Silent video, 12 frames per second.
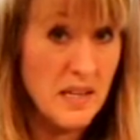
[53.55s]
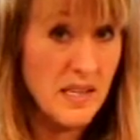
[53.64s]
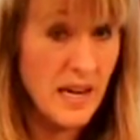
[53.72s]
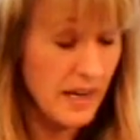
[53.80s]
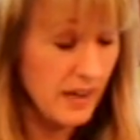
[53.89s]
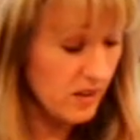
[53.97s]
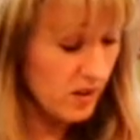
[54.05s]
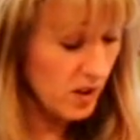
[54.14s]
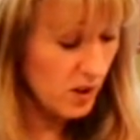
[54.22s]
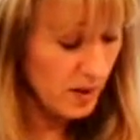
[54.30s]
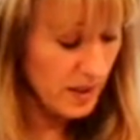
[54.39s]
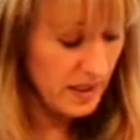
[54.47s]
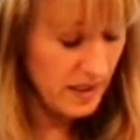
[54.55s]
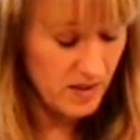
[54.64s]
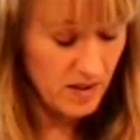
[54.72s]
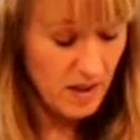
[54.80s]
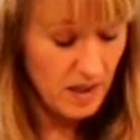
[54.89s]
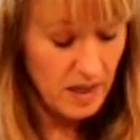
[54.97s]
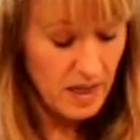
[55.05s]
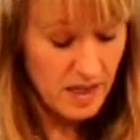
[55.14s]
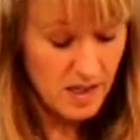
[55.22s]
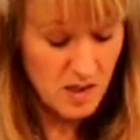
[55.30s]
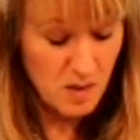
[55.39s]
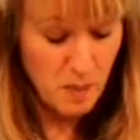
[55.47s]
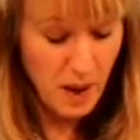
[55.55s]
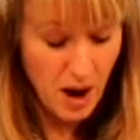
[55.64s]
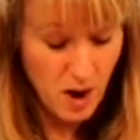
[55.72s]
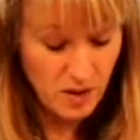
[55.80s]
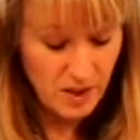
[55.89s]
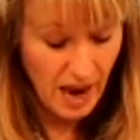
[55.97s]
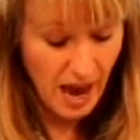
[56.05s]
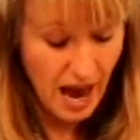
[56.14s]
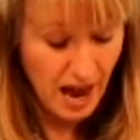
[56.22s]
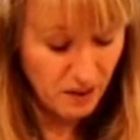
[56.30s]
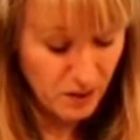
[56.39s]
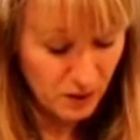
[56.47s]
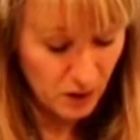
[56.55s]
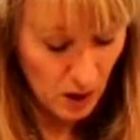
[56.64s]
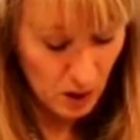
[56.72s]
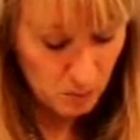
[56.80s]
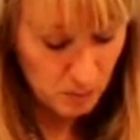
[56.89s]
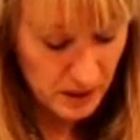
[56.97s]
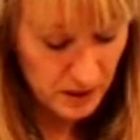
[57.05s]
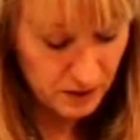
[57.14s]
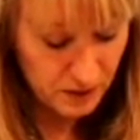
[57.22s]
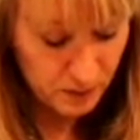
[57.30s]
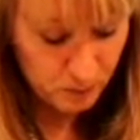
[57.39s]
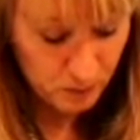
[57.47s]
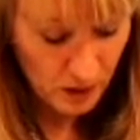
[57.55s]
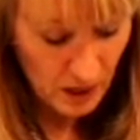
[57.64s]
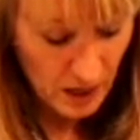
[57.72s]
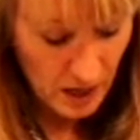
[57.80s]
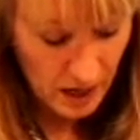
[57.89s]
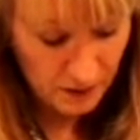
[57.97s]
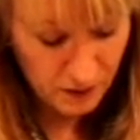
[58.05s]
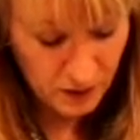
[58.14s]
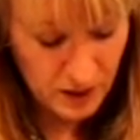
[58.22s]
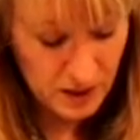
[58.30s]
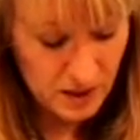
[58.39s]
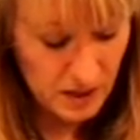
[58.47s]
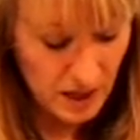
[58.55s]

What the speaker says: all the ingredients and make your gravy in. I've got about 1.5 pounds of ground beef here.